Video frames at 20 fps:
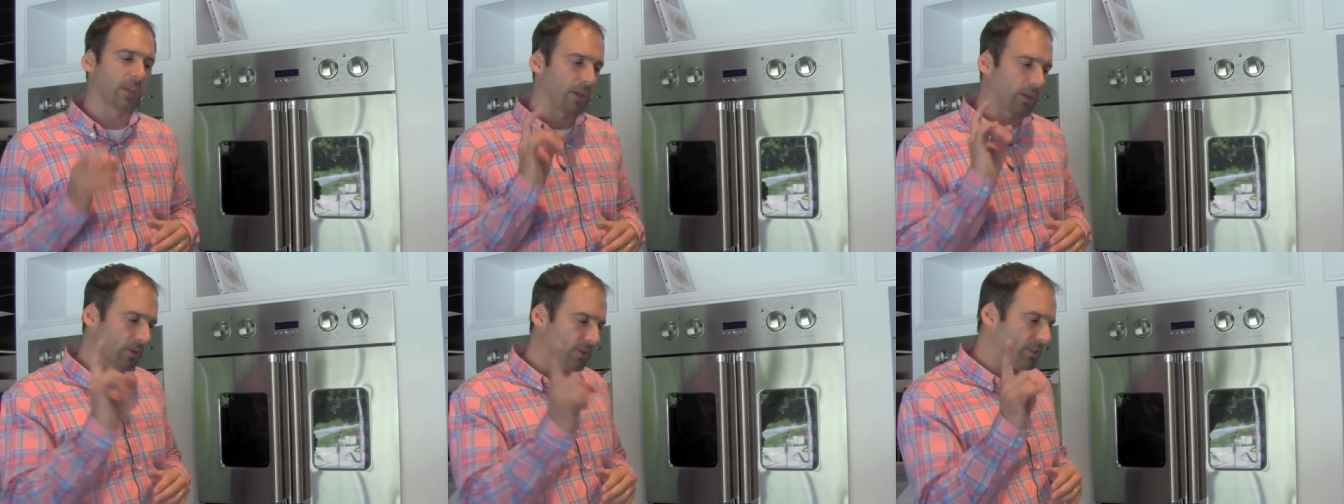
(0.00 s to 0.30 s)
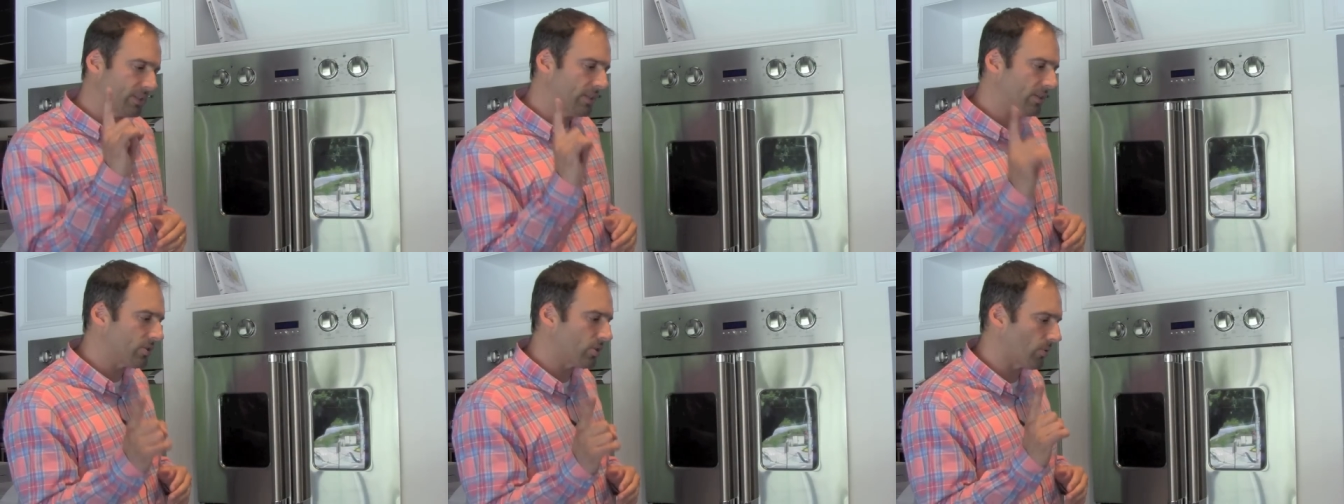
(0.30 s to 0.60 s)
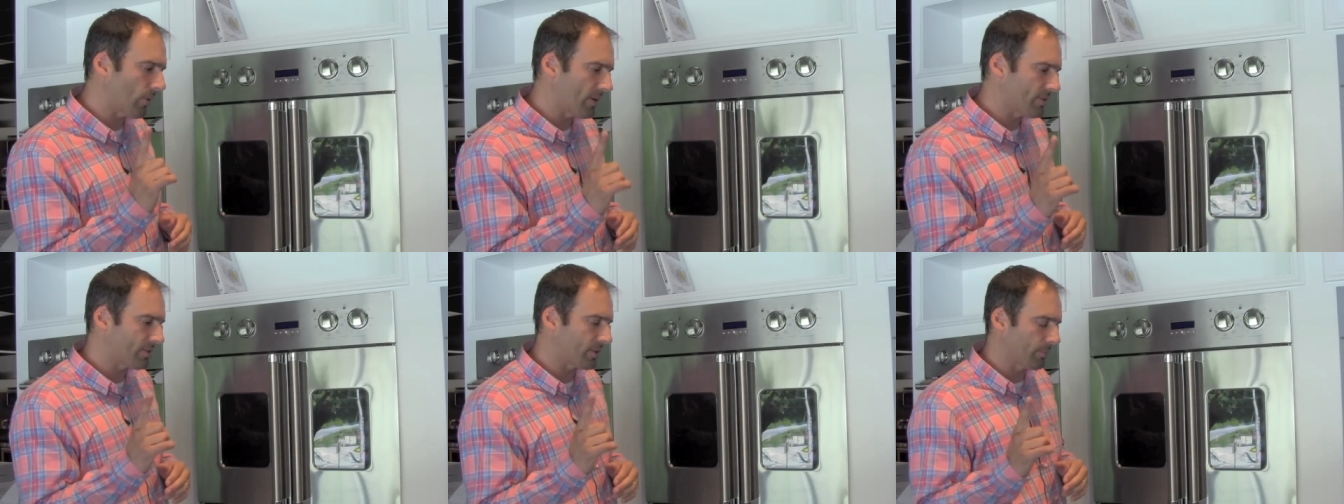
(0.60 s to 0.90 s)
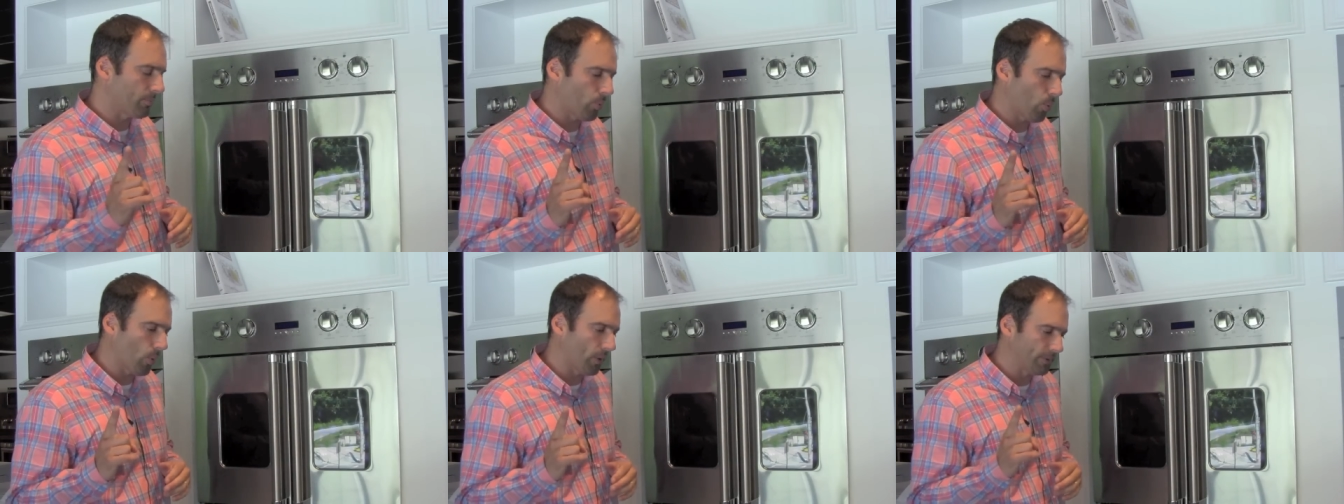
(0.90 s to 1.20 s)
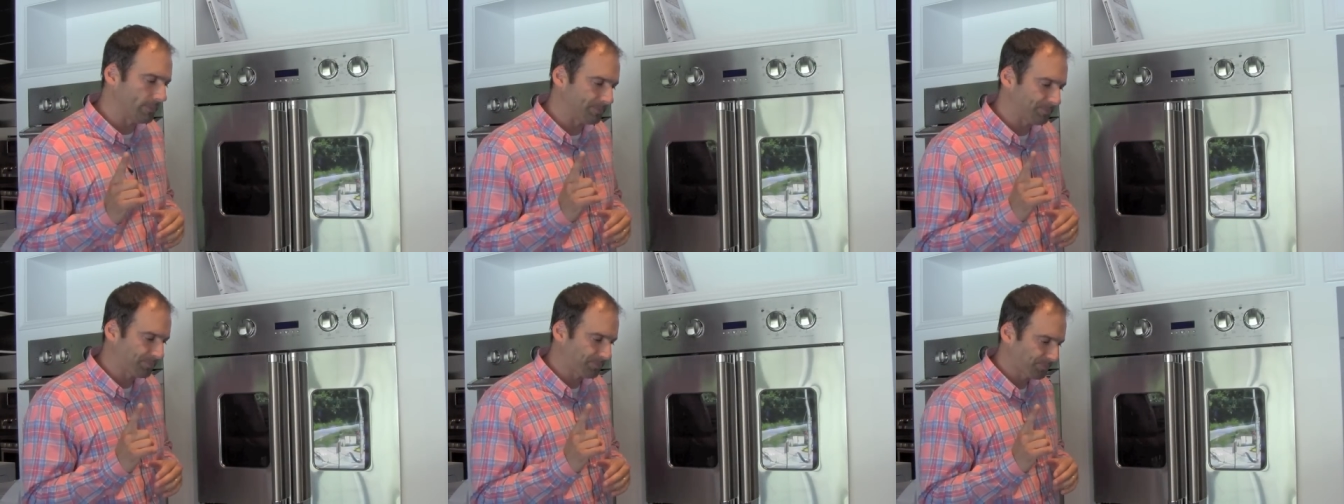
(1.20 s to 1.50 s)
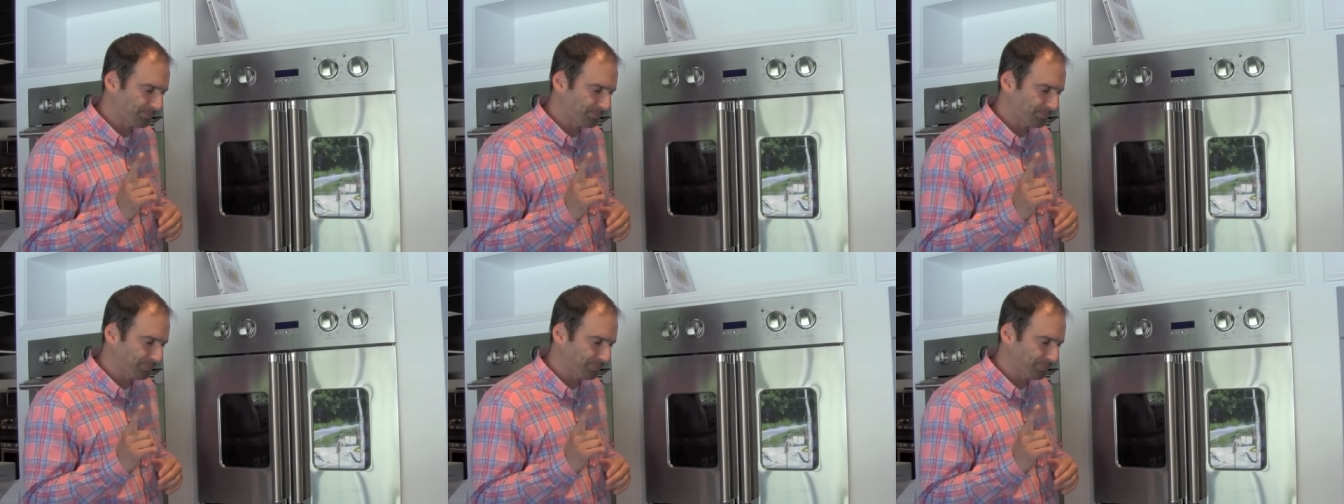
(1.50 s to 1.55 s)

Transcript: Now, here's the interesting point.